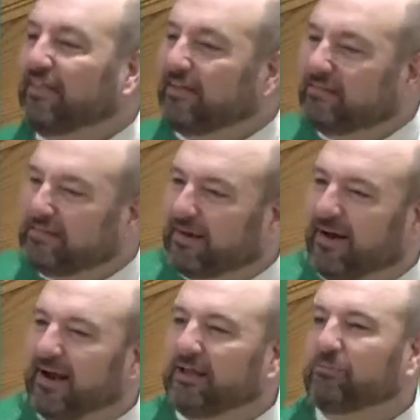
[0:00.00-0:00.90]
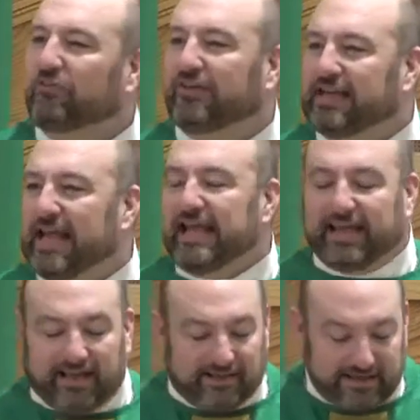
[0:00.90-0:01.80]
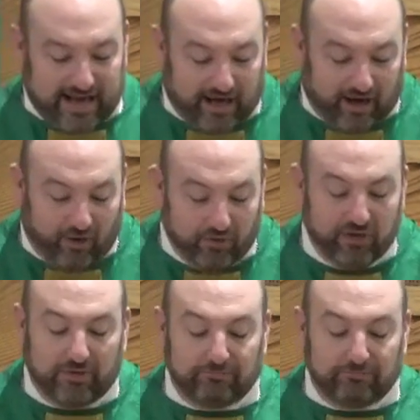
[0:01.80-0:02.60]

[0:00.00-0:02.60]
this time, today and now,